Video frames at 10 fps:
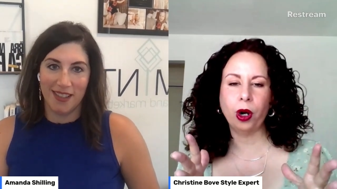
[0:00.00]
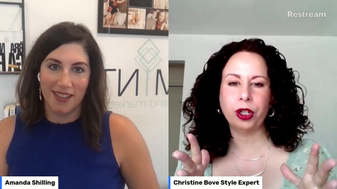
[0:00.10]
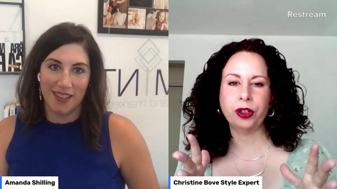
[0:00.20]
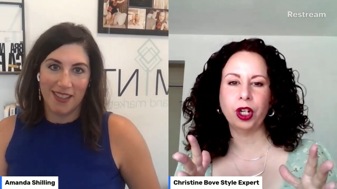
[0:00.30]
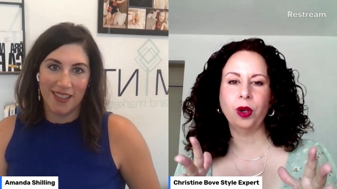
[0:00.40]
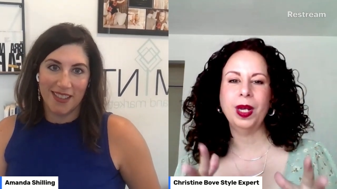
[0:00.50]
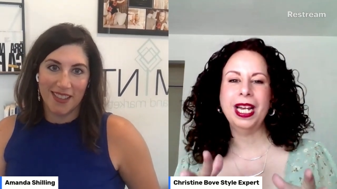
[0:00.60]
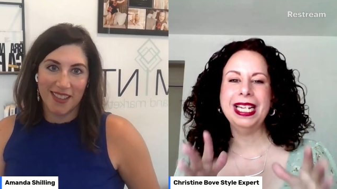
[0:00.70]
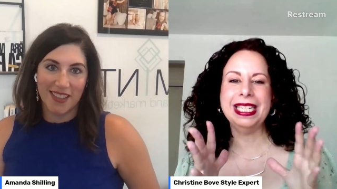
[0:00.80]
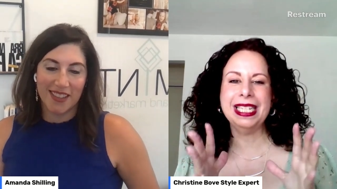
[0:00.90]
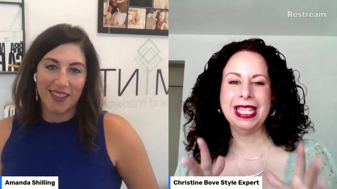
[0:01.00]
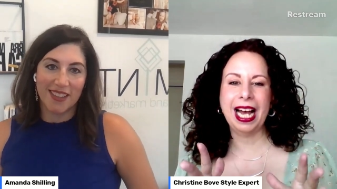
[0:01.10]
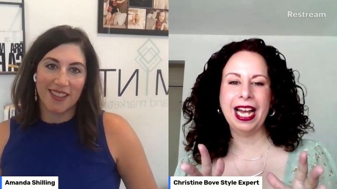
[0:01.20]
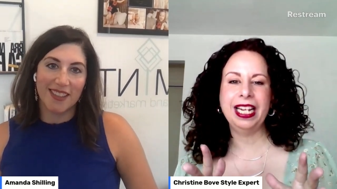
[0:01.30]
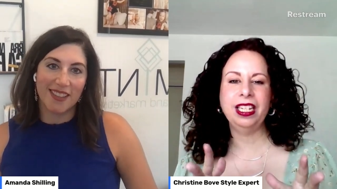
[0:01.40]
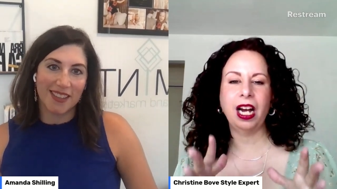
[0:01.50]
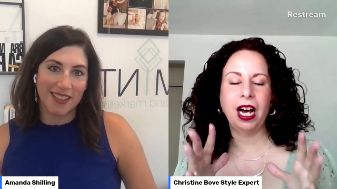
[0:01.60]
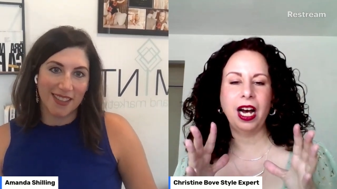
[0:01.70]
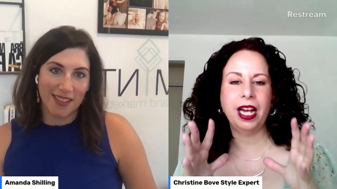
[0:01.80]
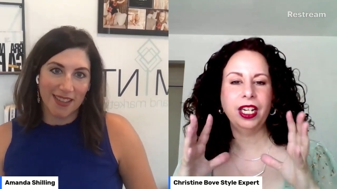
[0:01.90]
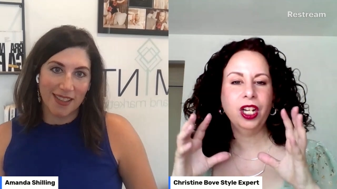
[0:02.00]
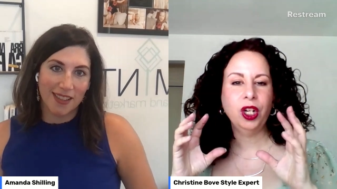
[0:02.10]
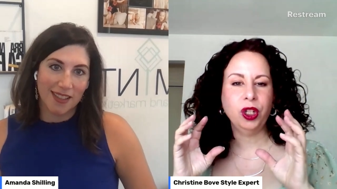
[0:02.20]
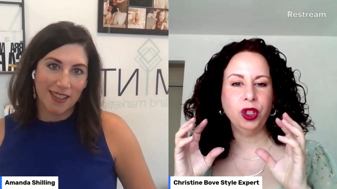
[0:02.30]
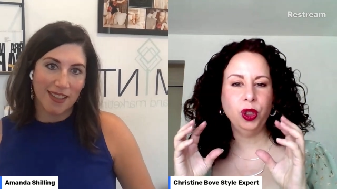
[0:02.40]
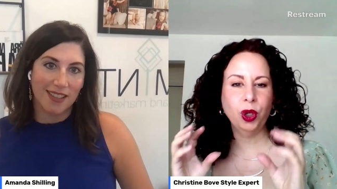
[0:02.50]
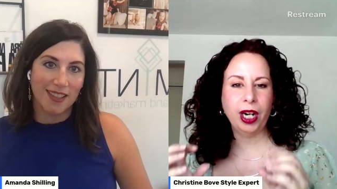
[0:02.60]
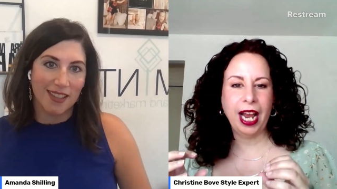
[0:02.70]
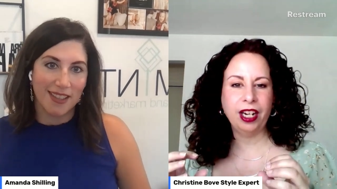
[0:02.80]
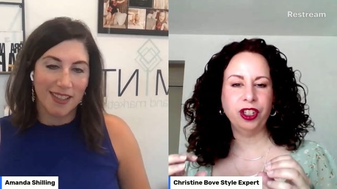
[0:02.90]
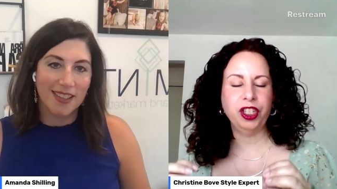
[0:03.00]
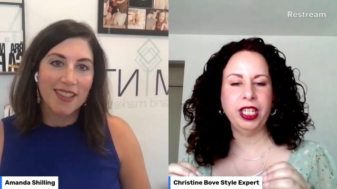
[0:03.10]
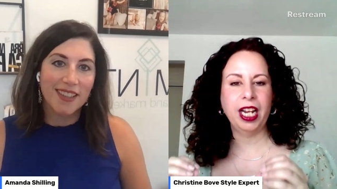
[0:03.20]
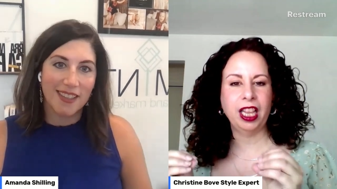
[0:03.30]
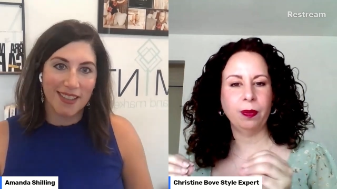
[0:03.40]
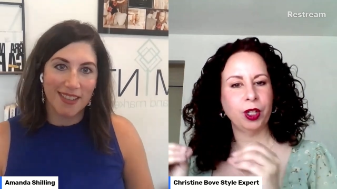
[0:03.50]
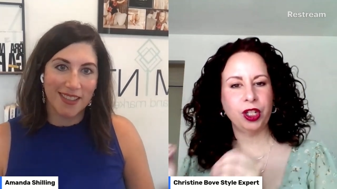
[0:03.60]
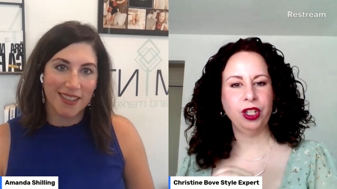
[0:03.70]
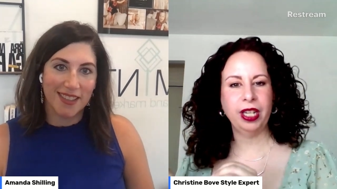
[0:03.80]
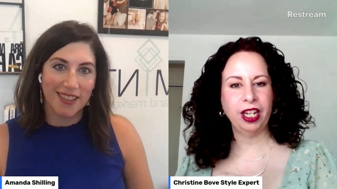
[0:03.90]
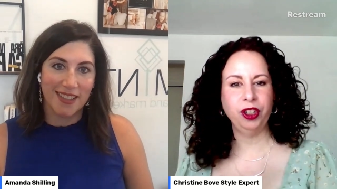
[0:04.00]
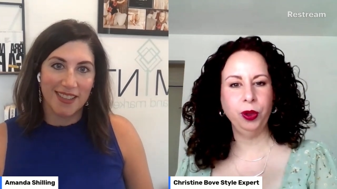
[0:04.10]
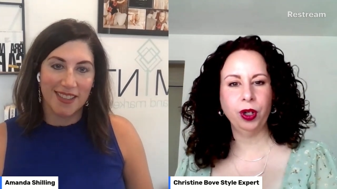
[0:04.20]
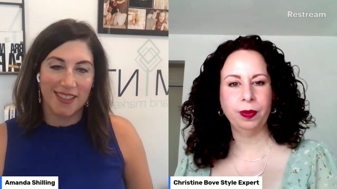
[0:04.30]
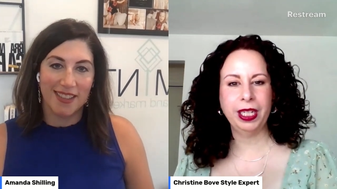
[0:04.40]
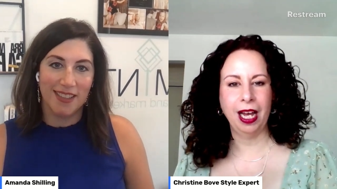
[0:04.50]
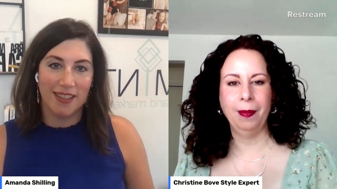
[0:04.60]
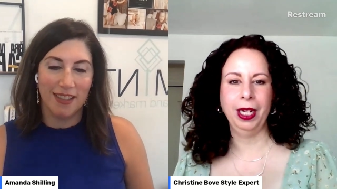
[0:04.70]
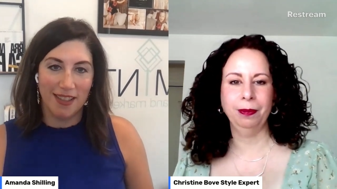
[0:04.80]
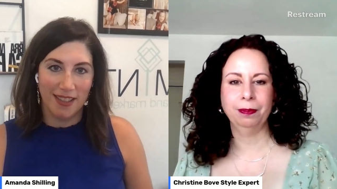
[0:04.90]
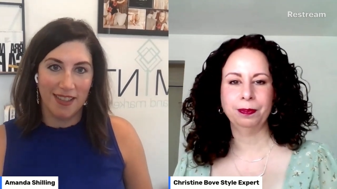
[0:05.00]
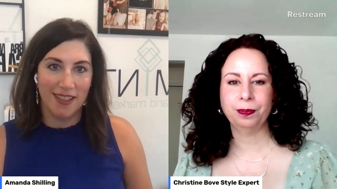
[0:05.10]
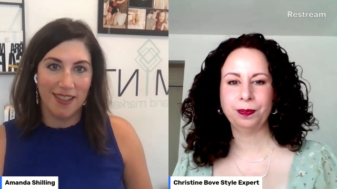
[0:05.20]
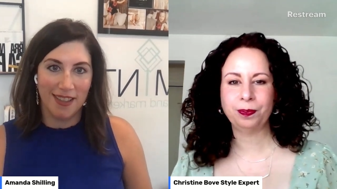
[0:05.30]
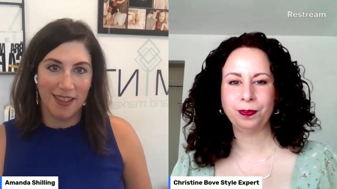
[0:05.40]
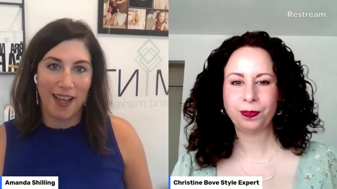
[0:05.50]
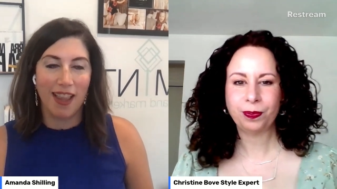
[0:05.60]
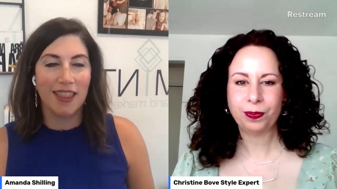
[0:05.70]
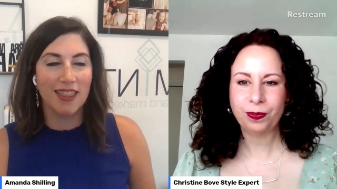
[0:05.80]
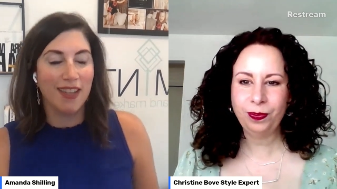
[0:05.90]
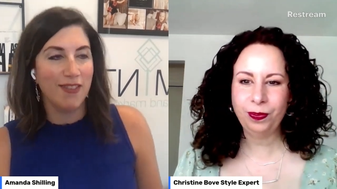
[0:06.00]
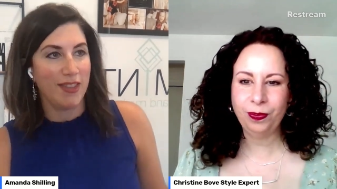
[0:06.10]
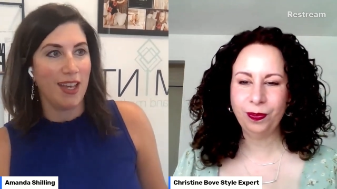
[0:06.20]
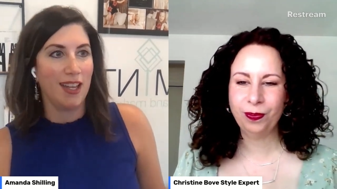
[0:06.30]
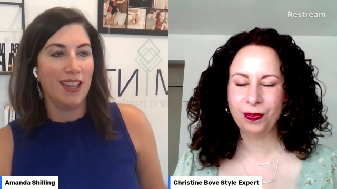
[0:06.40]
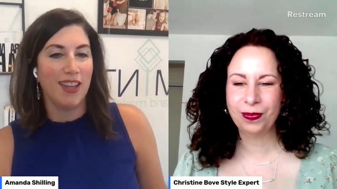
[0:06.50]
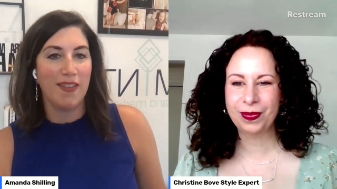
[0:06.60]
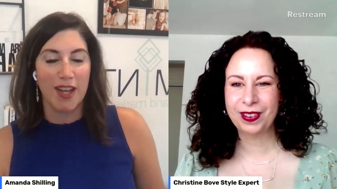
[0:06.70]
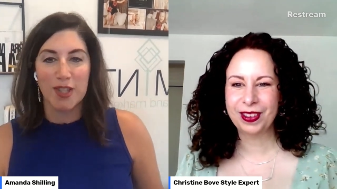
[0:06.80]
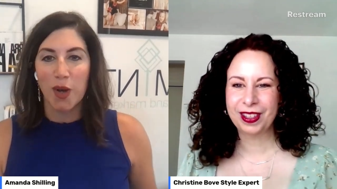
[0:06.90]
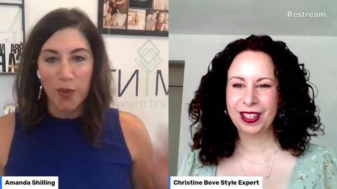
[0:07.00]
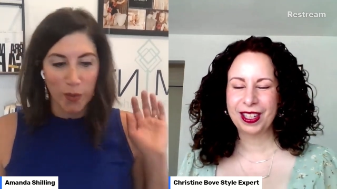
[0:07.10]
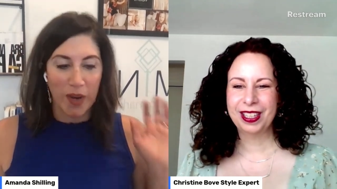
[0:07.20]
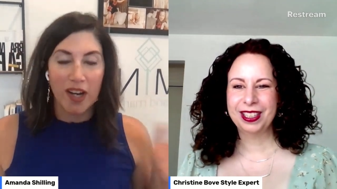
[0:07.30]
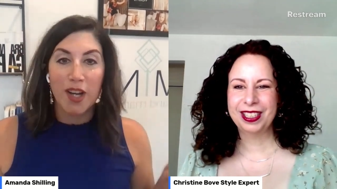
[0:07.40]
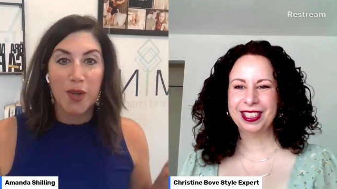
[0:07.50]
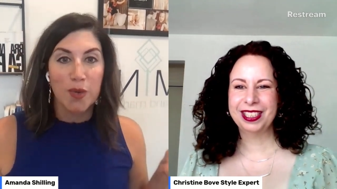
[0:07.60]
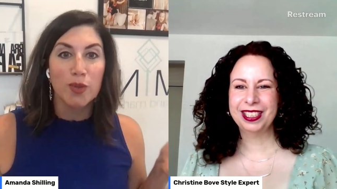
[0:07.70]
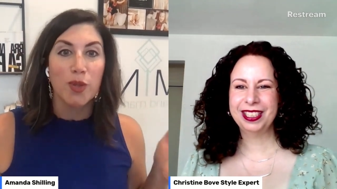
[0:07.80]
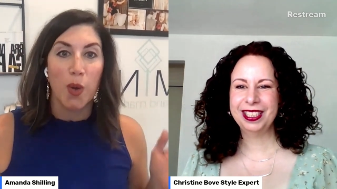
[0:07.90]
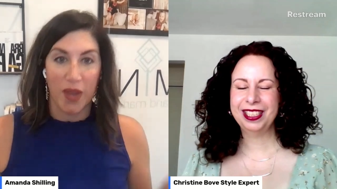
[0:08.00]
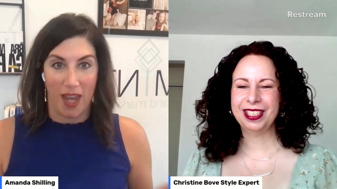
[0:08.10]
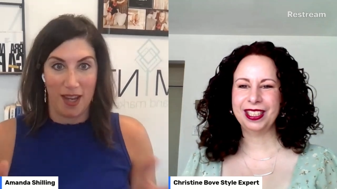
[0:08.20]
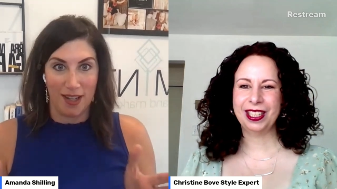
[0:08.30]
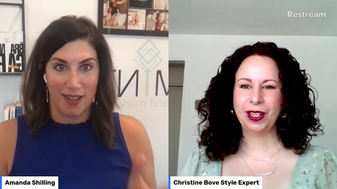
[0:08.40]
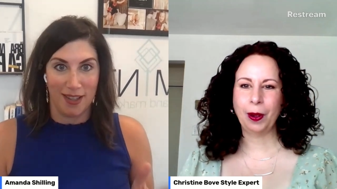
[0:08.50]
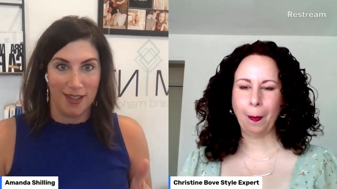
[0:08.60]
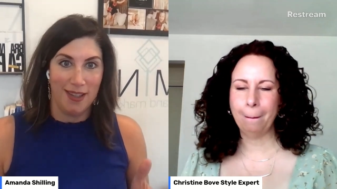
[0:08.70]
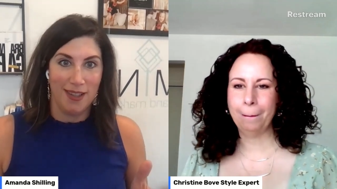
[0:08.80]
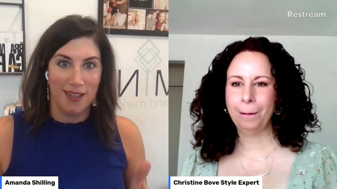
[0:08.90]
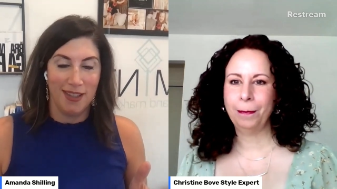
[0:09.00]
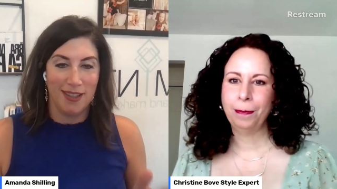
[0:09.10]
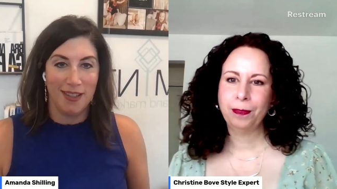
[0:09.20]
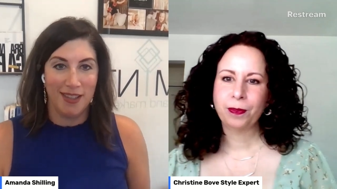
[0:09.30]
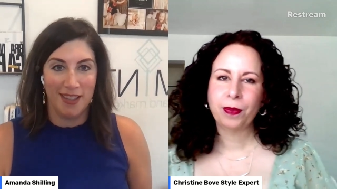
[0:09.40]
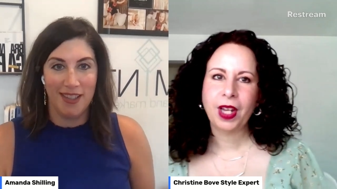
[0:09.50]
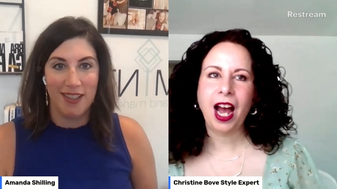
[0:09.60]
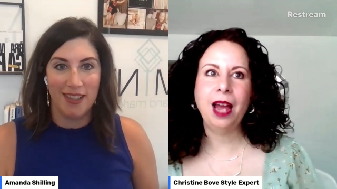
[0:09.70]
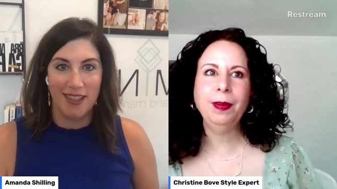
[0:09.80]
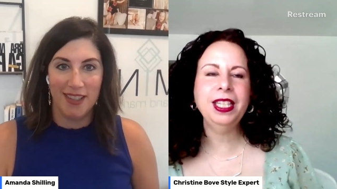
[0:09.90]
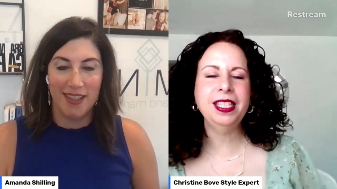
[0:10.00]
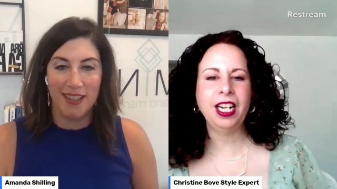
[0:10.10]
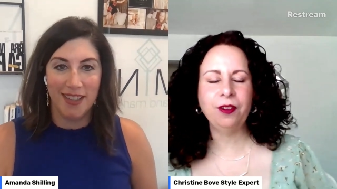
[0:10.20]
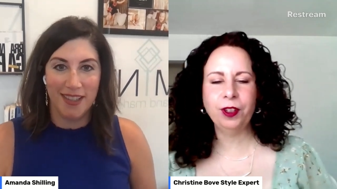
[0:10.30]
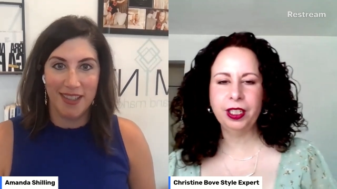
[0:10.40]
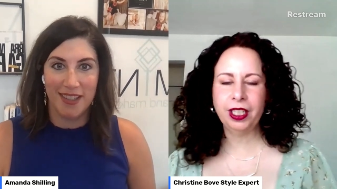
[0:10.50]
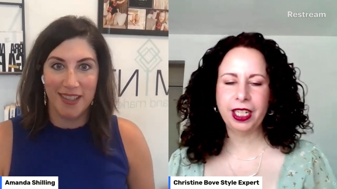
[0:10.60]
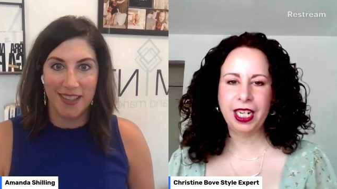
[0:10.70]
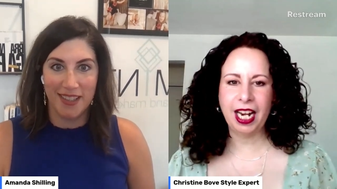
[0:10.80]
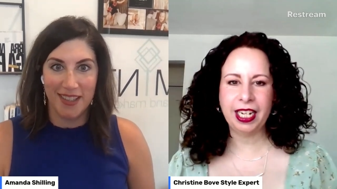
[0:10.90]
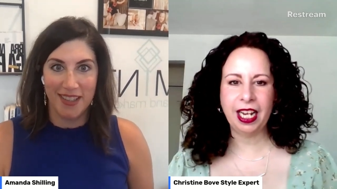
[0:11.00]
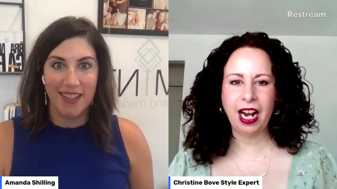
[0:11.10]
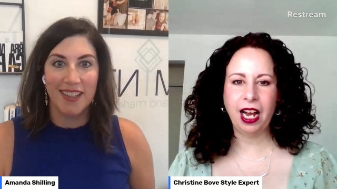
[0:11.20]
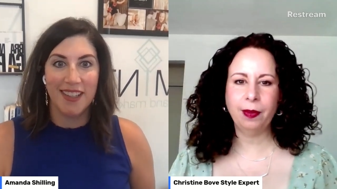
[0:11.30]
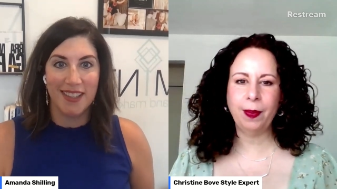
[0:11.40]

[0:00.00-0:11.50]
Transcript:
Speaker 1: wardrobe designed on your energy and the person that you are becoming
Speaker 2: i love that i love that so where are you located
Speaker 1: i'm in stamford connecticut i'm